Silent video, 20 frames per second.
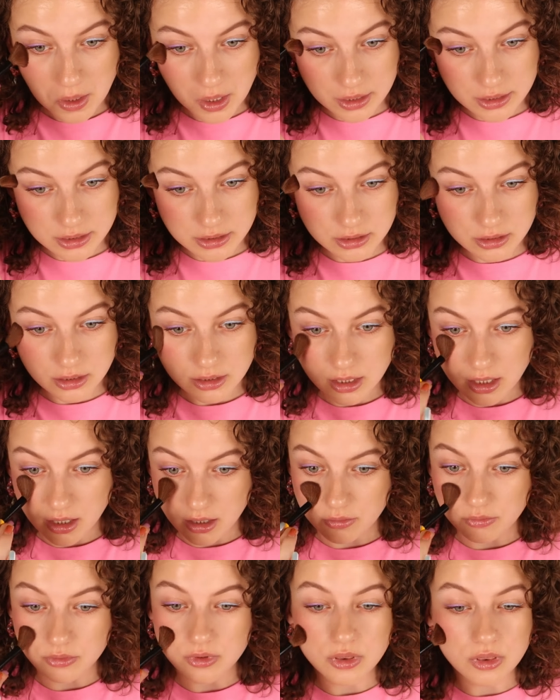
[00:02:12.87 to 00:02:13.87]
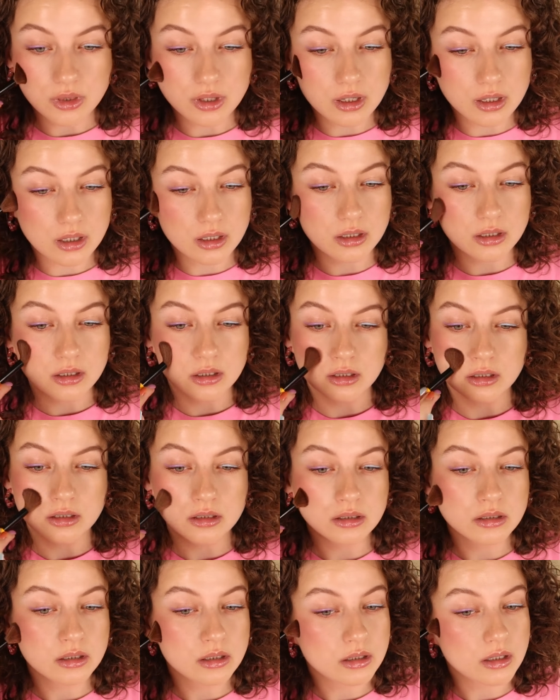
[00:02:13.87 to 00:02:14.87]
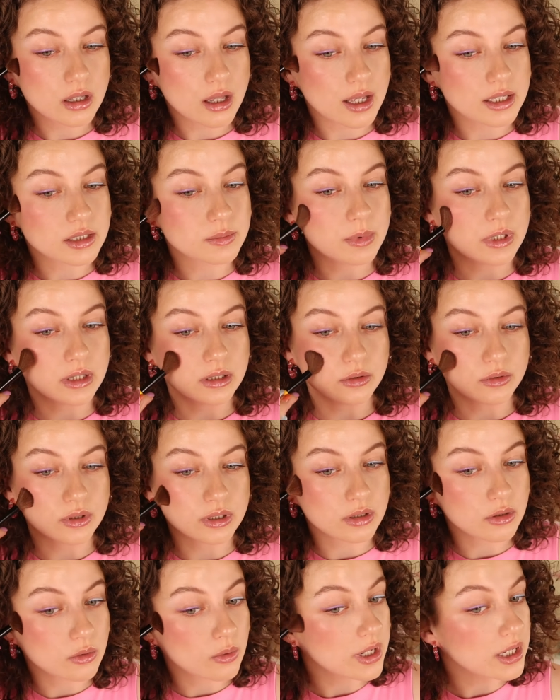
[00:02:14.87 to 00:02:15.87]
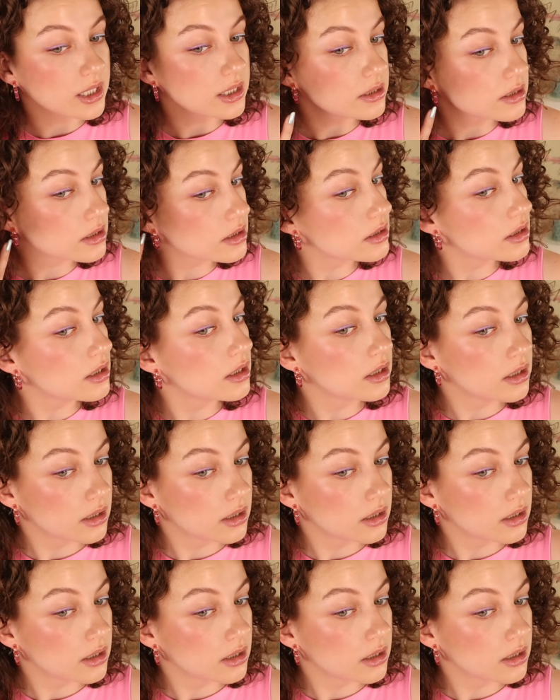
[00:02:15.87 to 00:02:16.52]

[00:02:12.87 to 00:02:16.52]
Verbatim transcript: Like, not everything has been looking great.